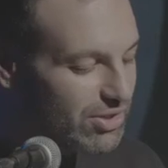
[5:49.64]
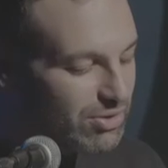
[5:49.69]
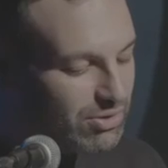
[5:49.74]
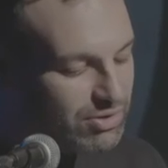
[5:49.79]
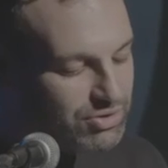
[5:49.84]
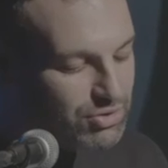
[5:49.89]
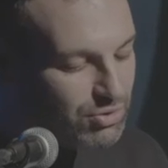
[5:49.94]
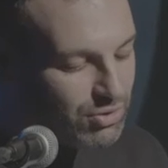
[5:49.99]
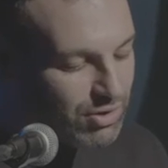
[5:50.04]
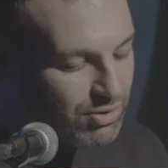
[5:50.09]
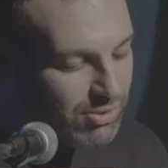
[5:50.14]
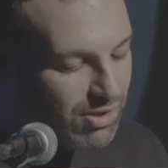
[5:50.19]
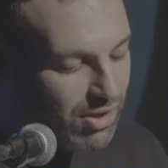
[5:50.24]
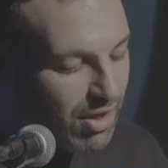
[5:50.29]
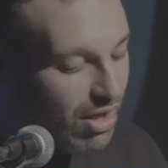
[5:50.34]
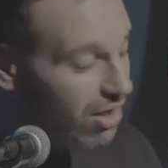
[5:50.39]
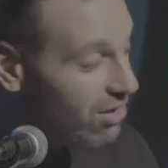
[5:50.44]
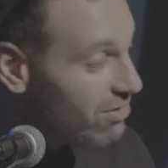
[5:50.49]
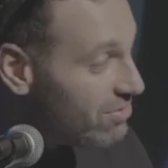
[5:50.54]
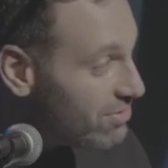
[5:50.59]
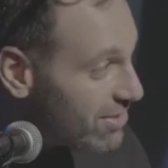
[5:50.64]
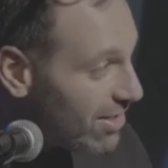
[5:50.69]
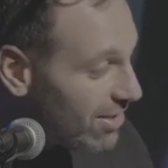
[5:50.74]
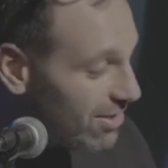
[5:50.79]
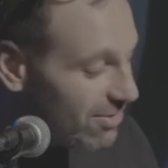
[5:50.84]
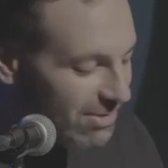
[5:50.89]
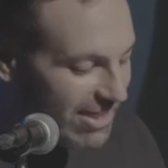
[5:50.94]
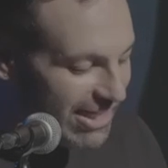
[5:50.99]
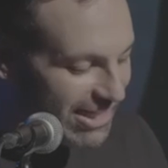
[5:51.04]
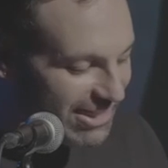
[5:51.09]
Your tour will
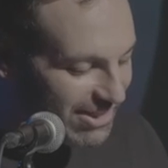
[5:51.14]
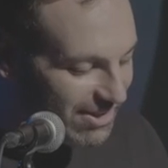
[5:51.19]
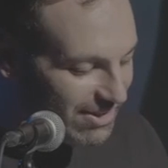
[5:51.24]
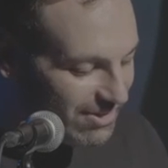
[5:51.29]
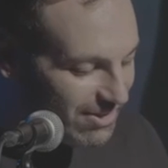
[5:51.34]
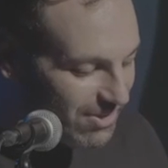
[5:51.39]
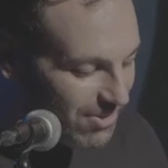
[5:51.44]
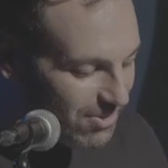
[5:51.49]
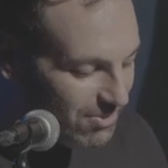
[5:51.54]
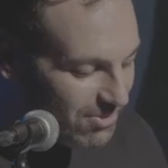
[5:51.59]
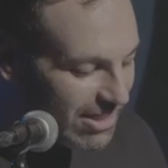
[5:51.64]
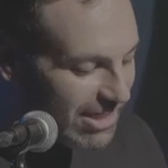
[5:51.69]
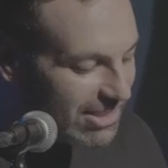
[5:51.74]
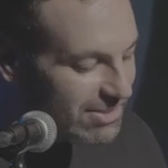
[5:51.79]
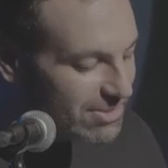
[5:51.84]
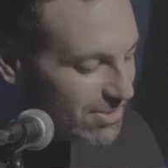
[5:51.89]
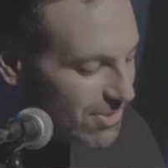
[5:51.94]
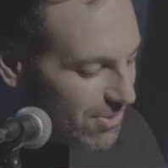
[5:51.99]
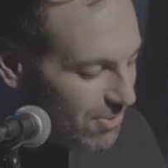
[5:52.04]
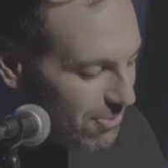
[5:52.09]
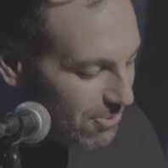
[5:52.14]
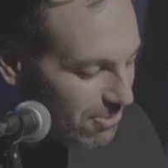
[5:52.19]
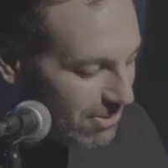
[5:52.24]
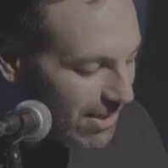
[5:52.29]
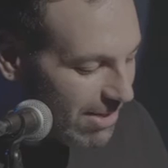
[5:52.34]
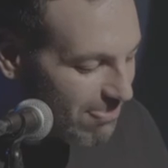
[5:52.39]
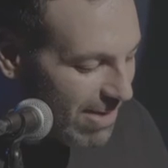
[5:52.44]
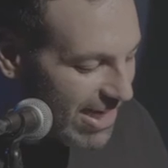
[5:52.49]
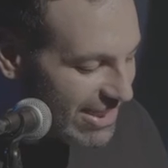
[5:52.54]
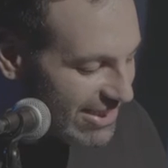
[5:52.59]
also include a tooth
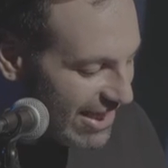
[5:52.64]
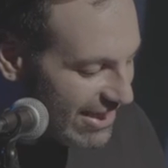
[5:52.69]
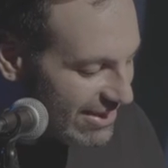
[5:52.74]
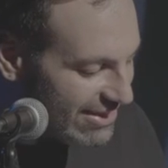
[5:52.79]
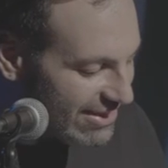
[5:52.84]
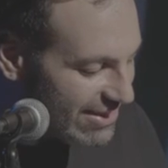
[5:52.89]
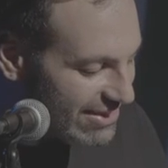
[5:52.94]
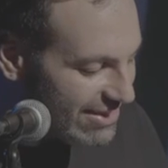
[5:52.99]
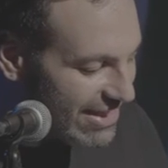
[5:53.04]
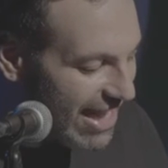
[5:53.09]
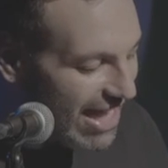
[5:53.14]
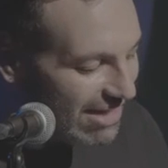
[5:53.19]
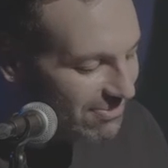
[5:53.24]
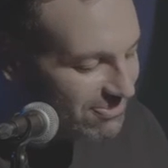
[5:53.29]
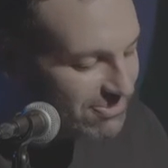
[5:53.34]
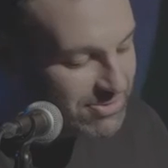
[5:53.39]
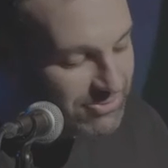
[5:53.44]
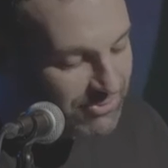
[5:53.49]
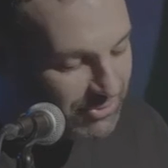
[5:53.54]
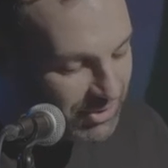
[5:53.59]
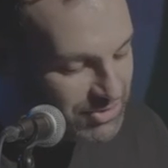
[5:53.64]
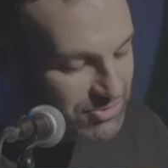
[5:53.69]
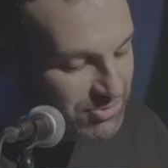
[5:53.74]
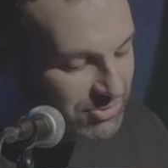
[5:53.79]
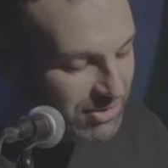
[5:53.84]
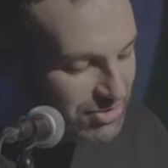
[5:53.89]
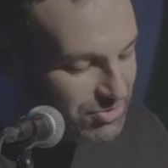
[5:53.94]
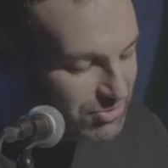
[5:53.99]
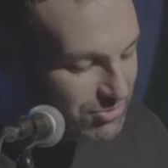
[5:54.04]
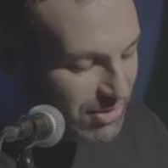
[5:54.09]
that my dentist had was forced
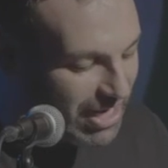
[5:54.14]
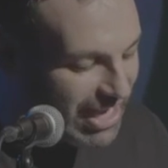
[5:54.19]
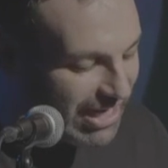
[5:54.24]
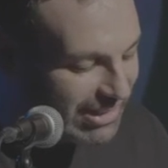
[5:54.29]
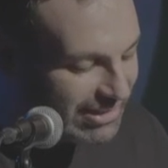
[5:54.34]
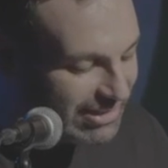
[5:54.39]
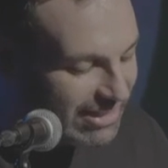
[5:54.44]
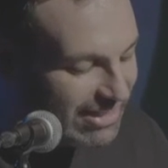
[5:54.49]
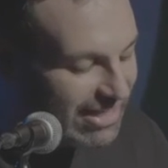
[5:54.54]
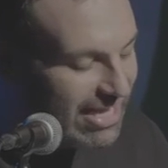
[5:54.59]
to extract